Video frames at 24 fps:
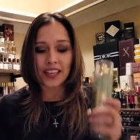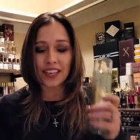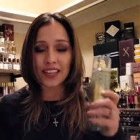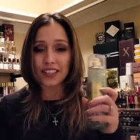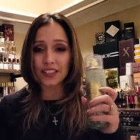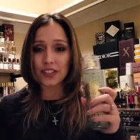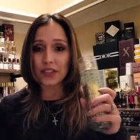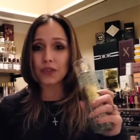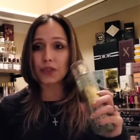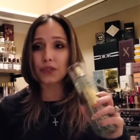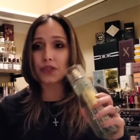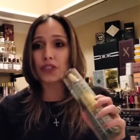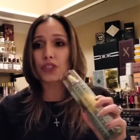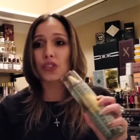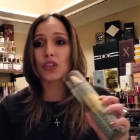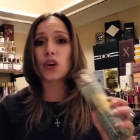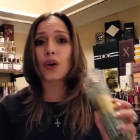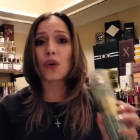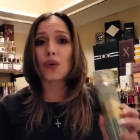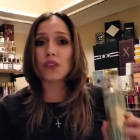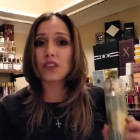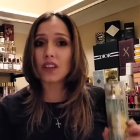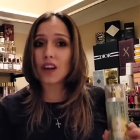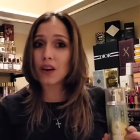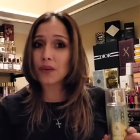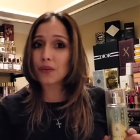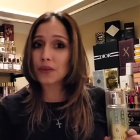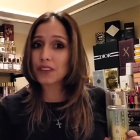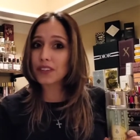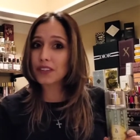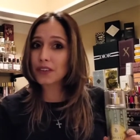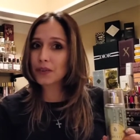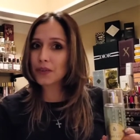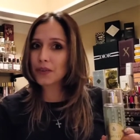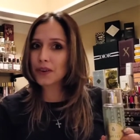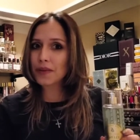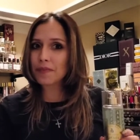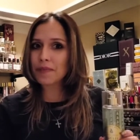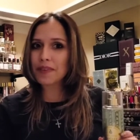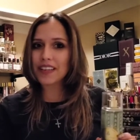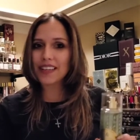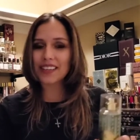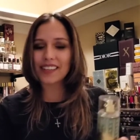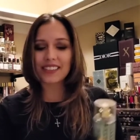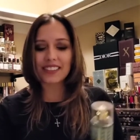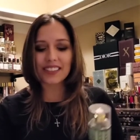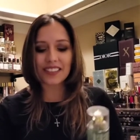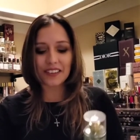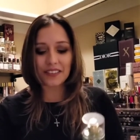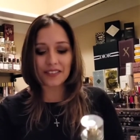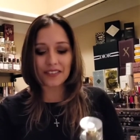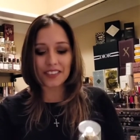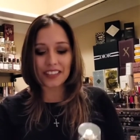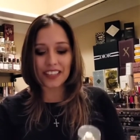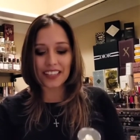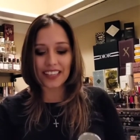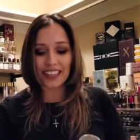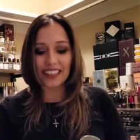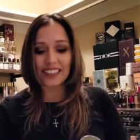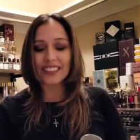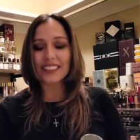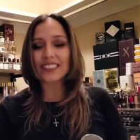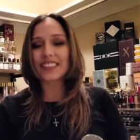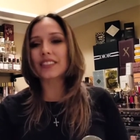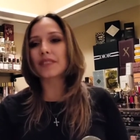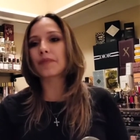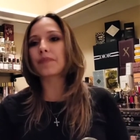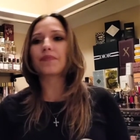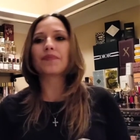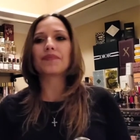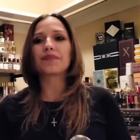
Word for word: So to go along with the creaminess of this,